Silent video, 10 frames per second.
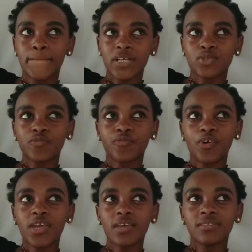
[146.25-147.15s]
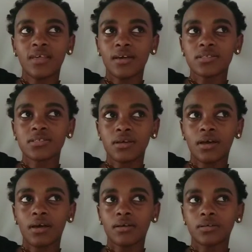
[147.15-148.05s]
But we forget that
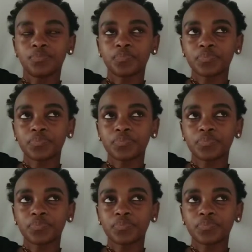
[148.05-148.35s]
uh,